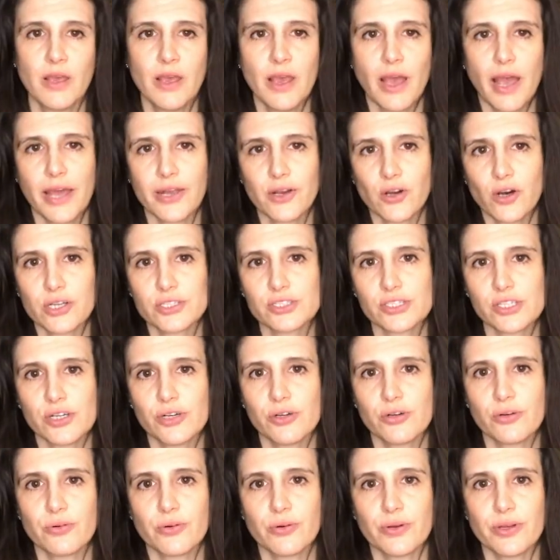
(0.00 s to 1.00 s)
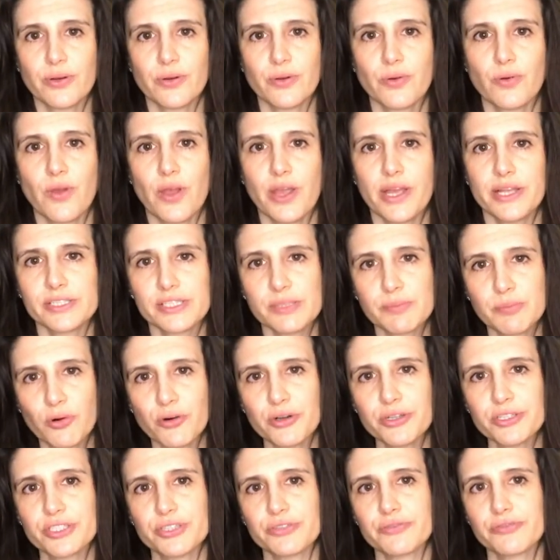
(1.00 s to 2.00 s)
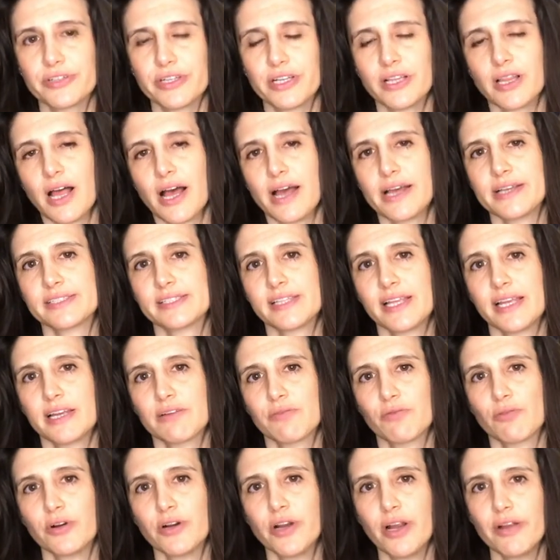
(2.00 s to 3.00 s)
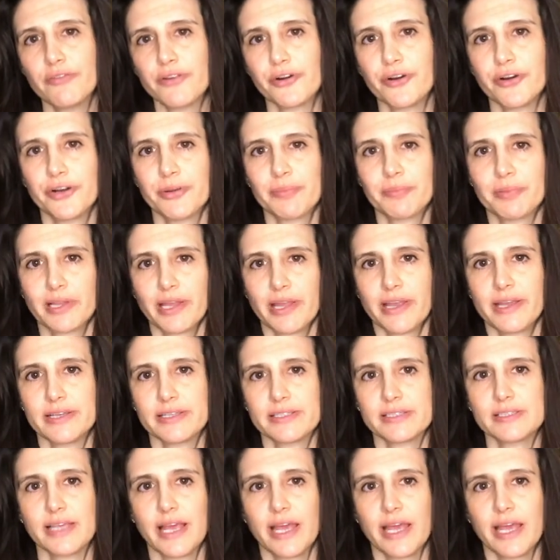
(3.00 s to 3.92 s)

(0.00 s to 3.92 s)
And also, it's important to realize that if we're ever in a place